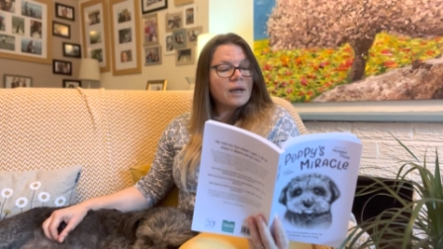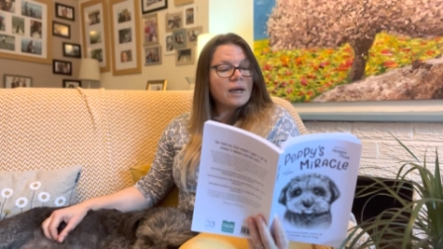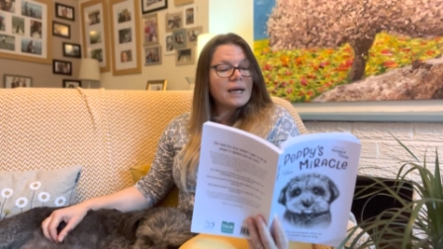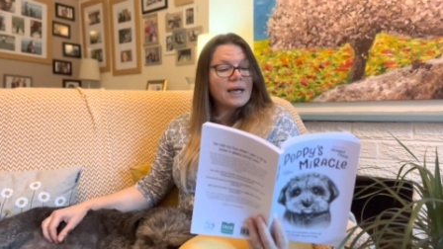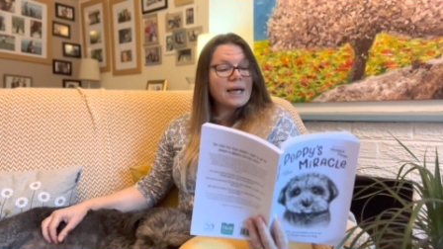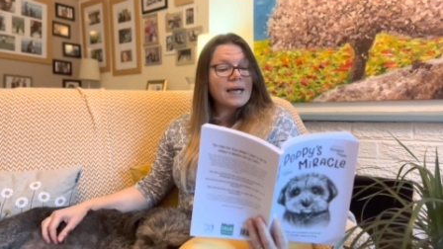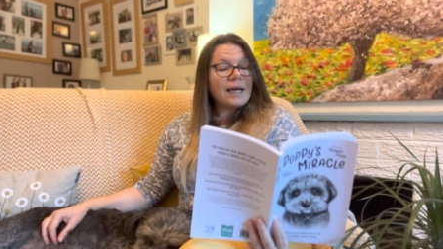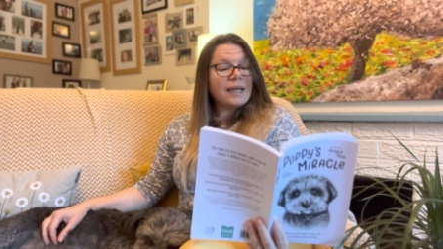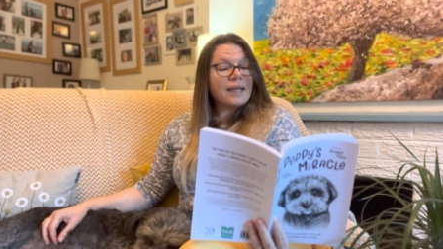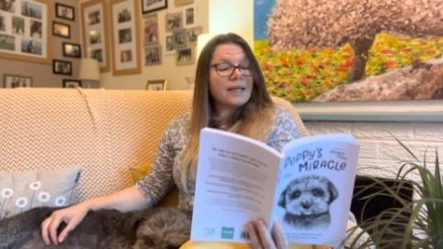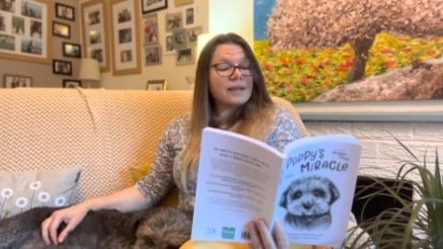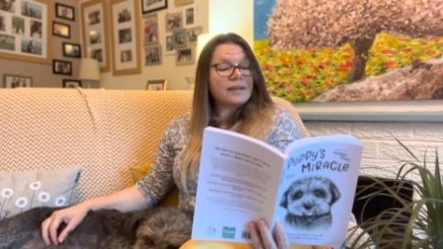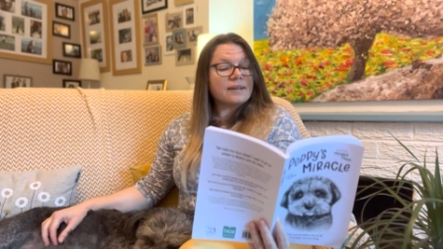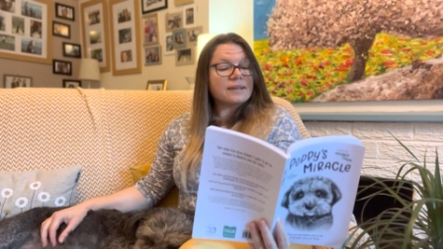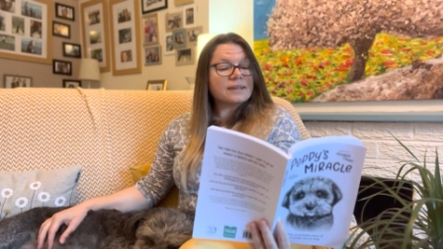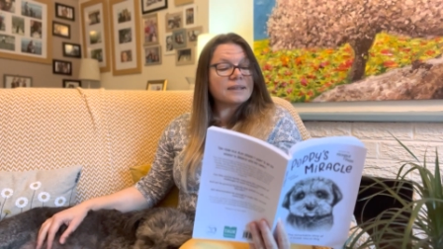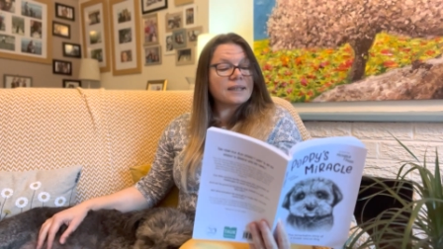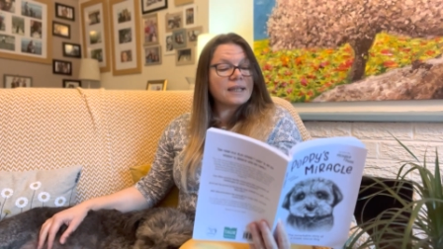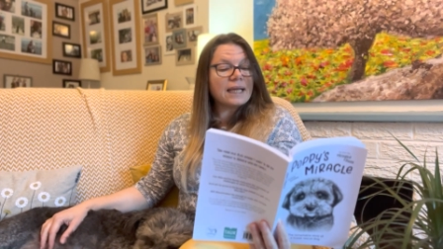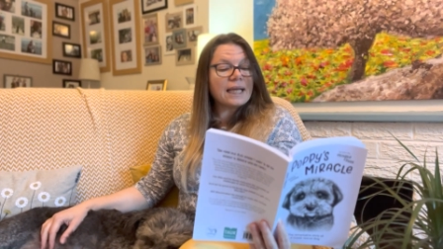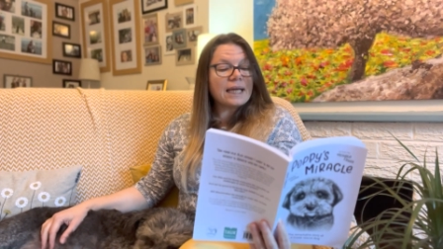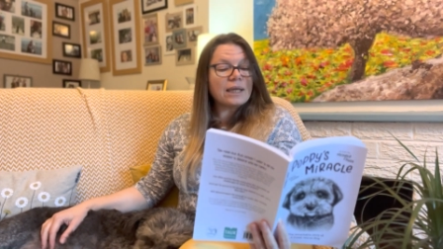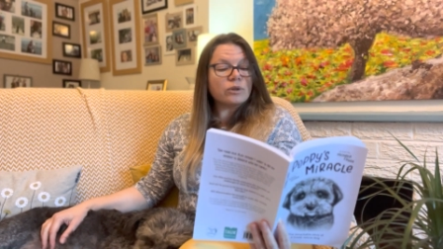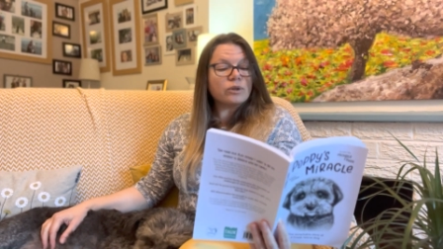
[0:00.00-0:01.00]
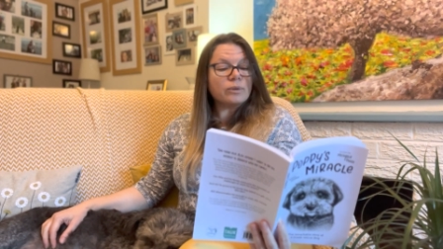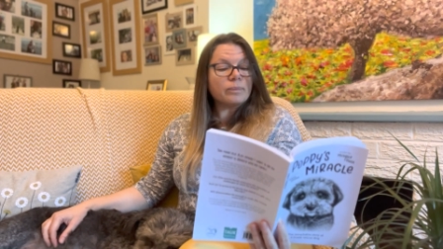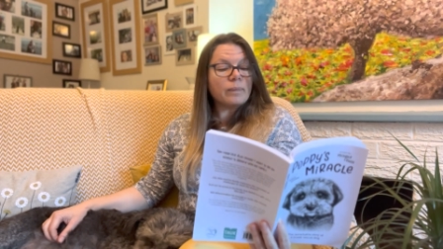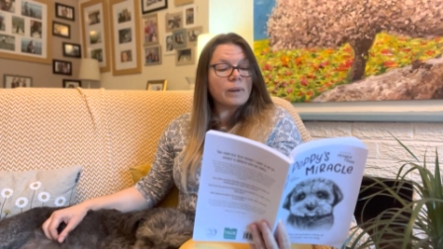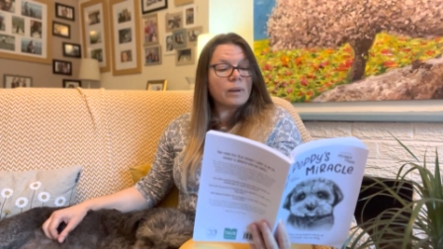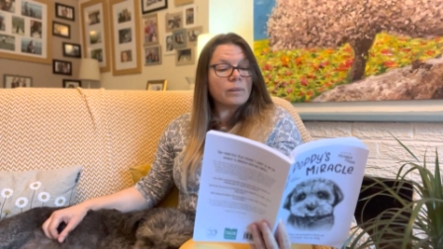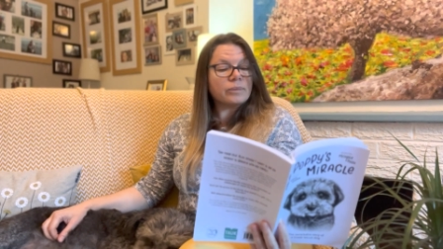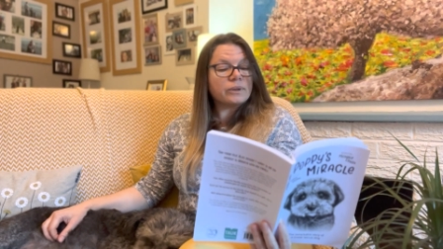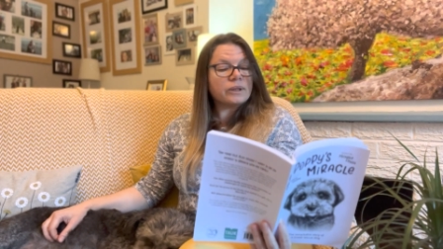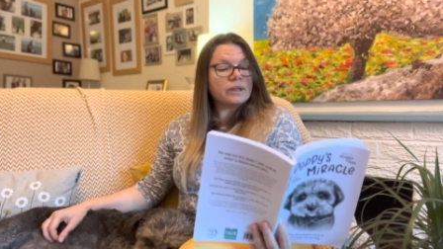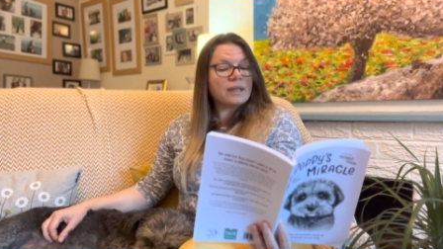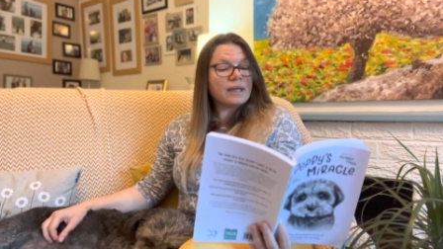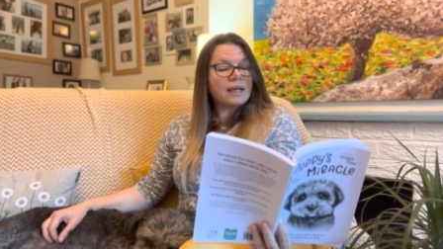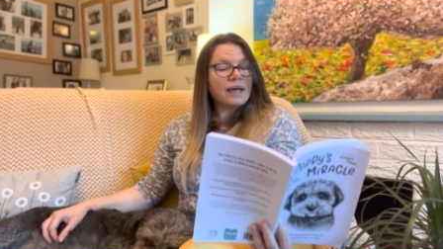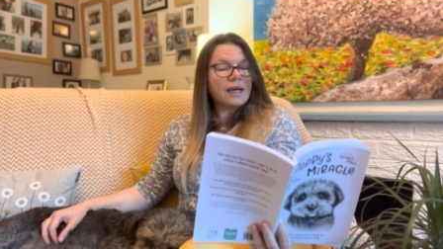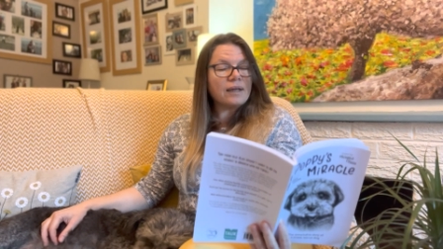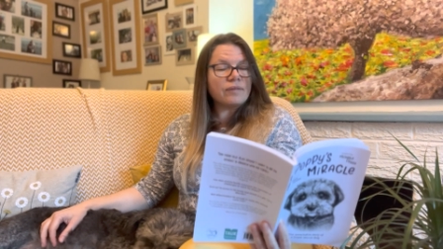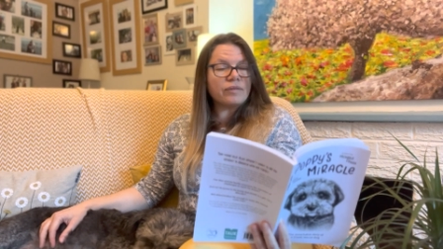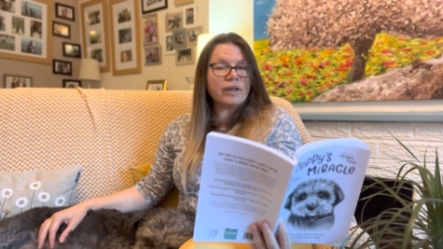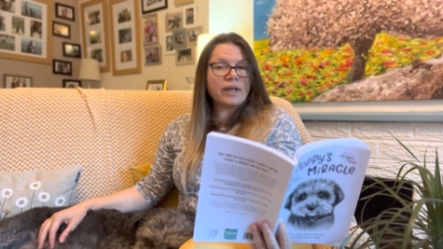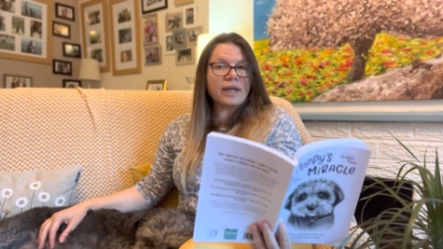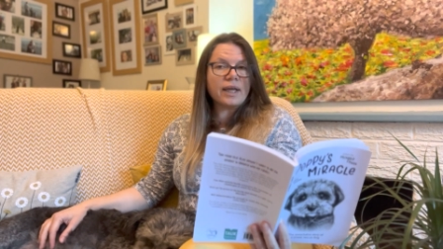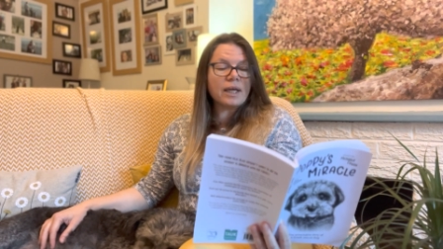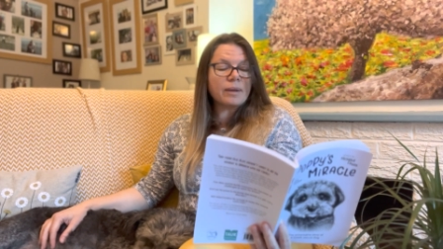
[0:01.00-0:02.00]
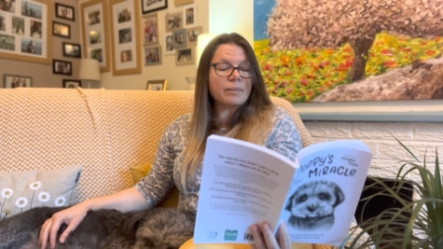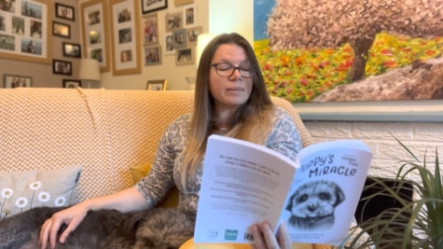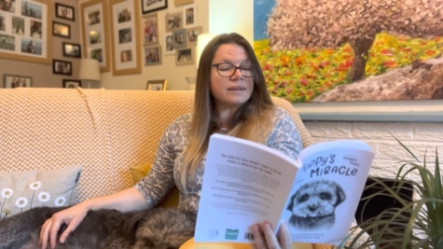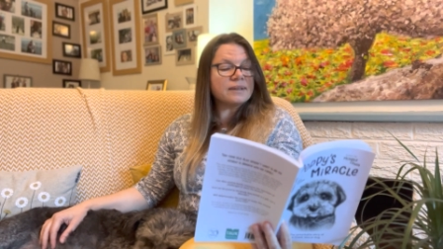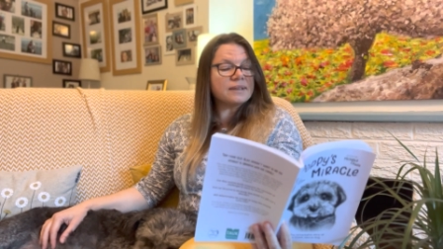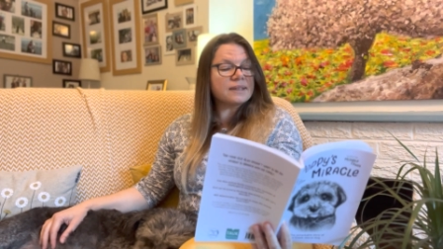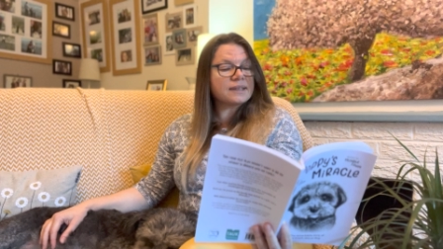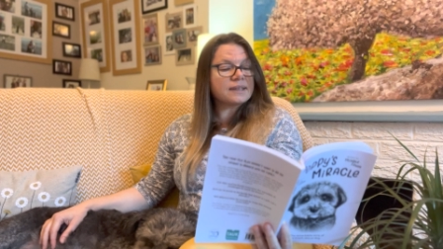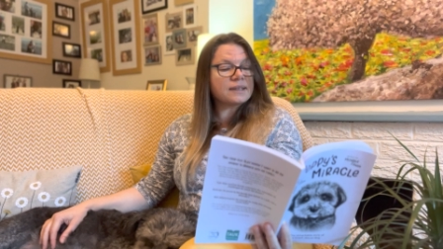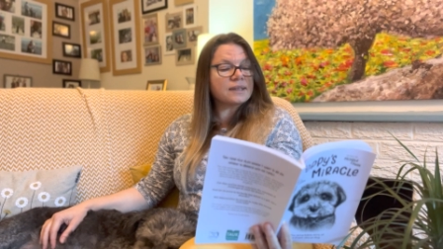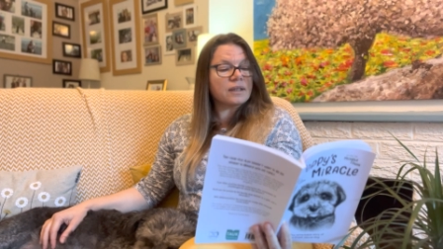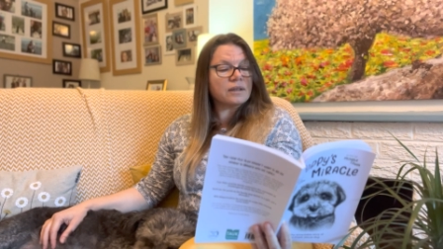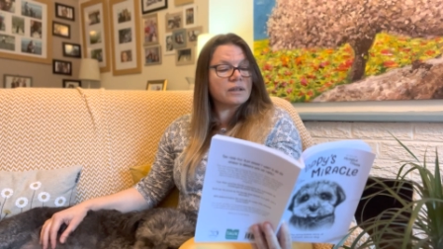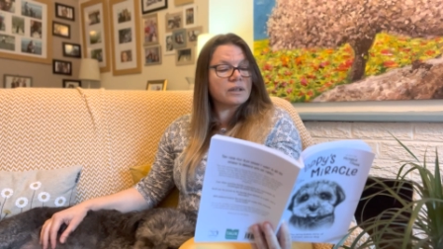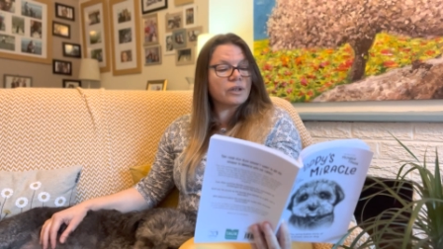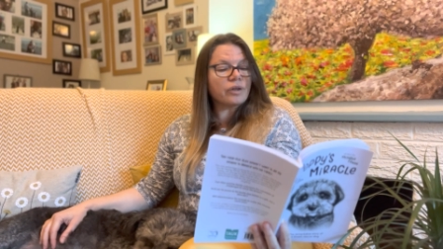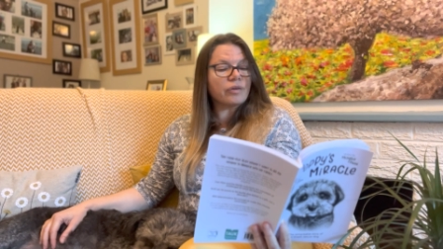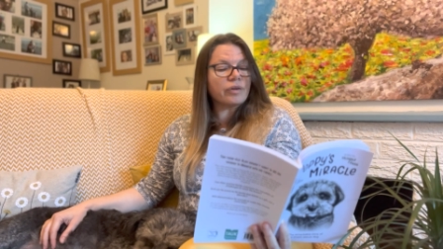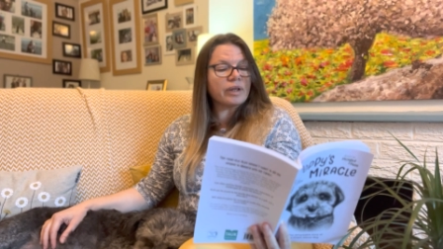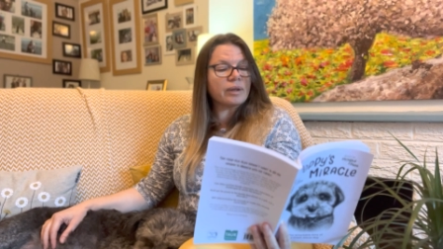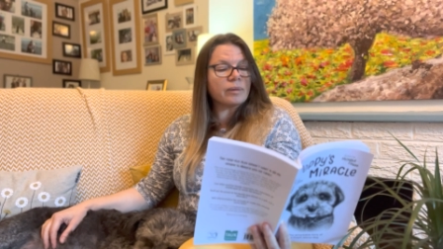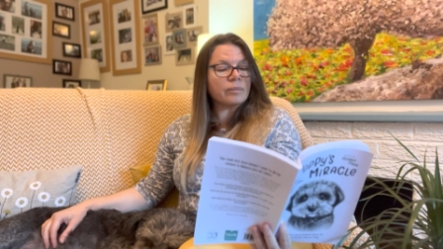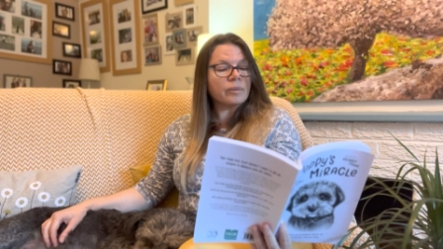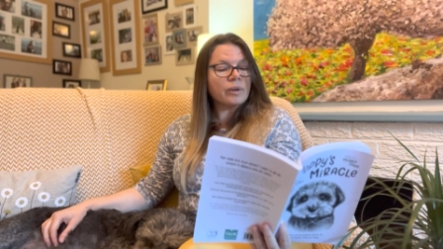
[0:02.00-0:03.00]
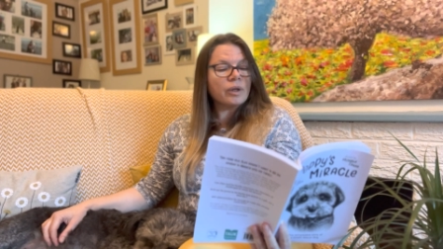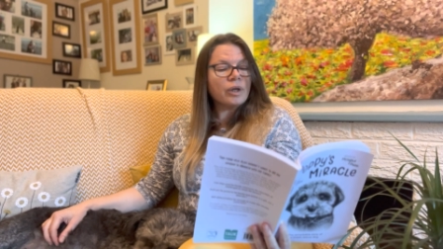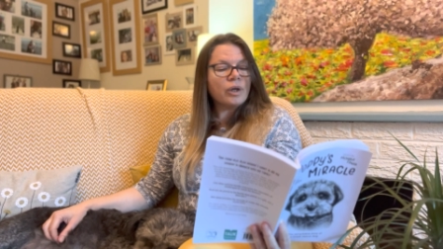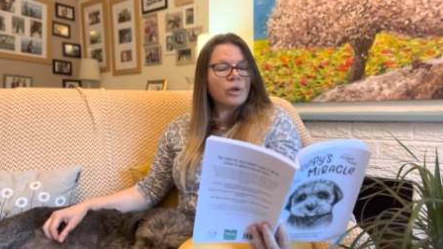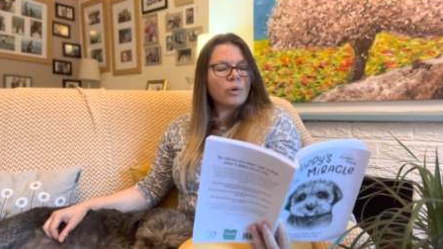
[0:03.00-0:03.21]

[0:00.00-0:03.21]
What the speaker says: Alex allowed Mum to cover him in sun cream